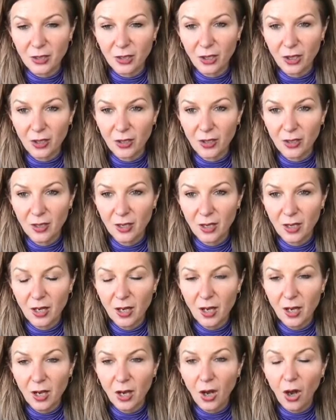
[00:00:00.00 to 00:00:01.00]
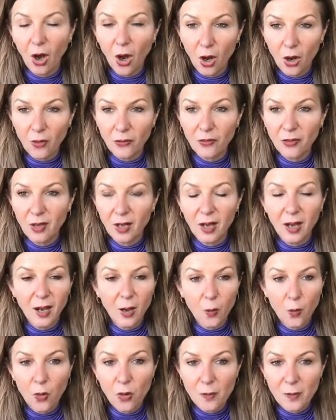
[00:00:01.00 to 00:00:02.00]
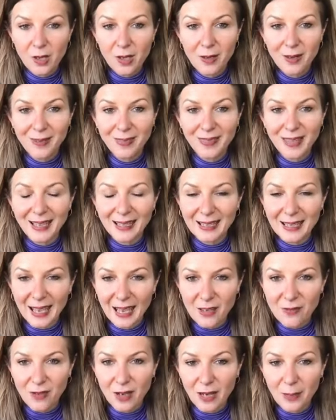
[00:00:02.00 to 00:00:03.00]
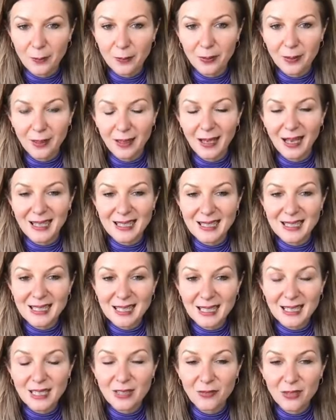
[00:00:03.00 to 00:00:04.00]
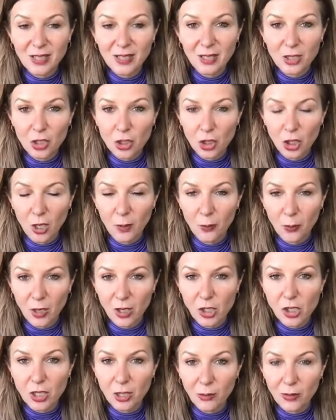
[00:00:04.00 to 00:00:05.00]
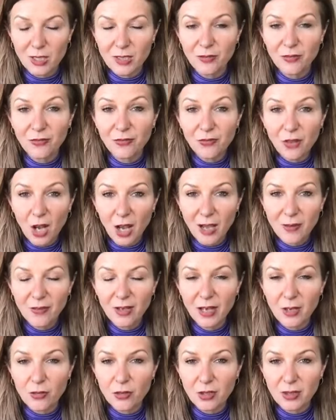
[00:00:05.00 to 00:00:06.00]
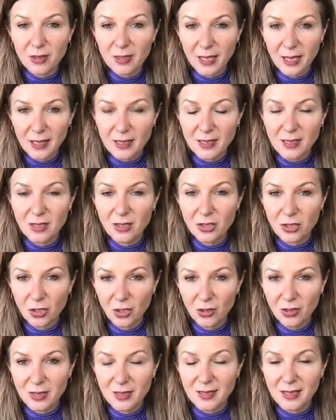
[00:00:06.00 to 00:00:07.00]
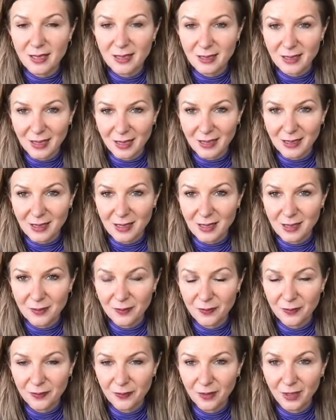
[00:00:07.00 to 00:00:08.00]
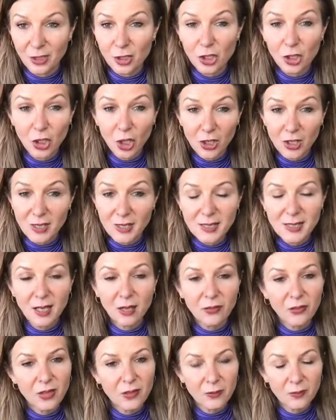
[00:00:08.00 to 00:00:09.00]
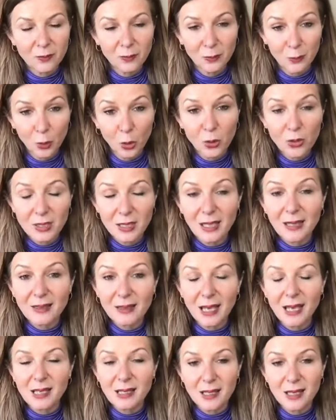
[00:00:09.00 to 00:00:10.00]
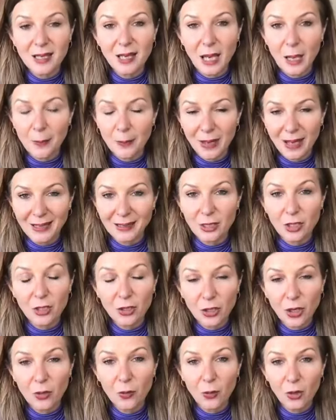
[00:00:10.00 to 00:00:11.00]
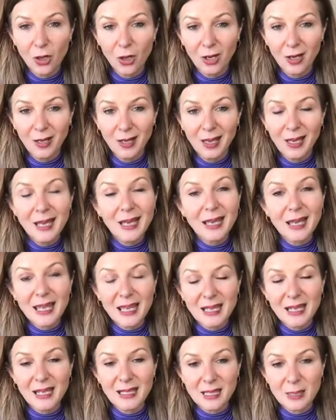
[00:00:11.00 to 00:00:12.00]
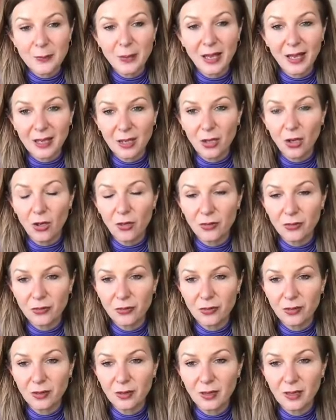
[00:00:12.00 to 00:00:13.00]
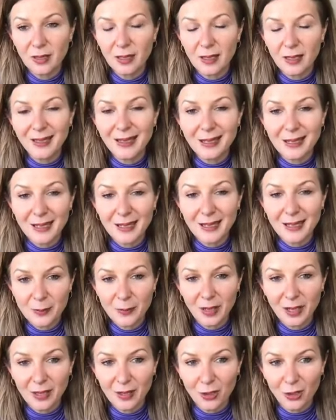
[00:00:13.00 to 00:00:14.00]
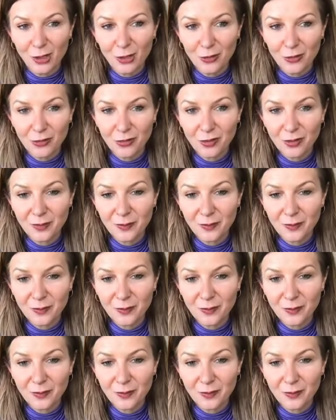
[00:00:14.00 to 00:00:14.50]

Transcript: ago, of a woman that gave up a six-figure job when she was $500,000 in debt. And she got herself even more debt that year, but you know what? It has paid off. It has paid off.